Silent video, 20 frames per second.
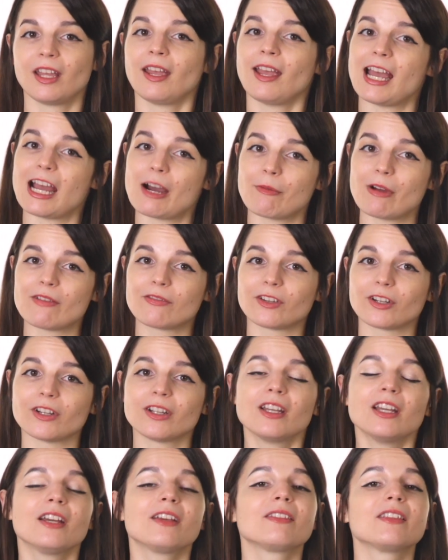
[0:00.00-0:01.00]
However,
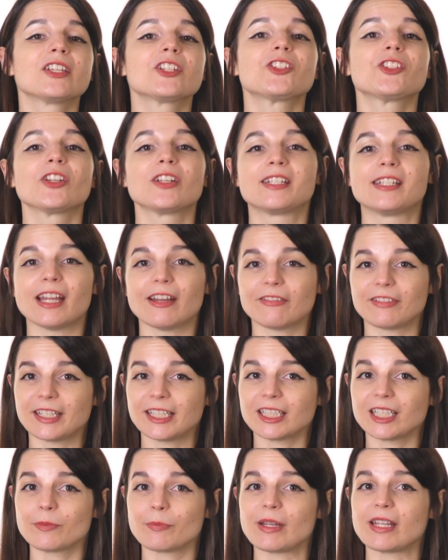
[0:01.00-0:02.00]
this should
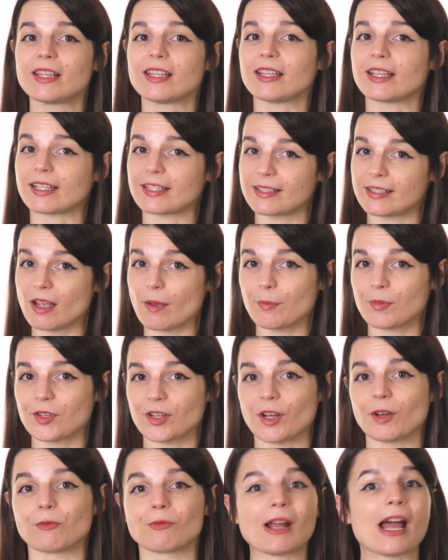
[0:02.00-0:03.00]
definitely be the
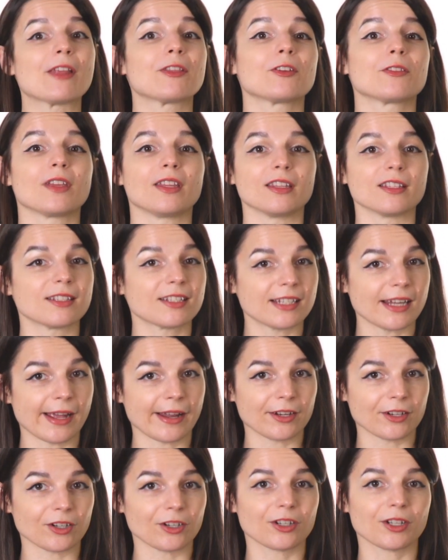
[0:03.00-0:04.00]
exception rather than the
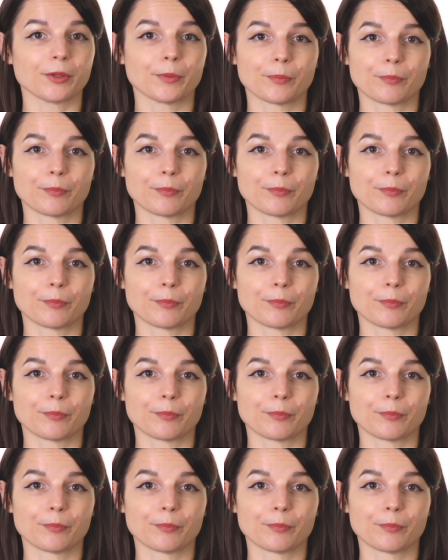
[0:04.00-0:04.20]
standard.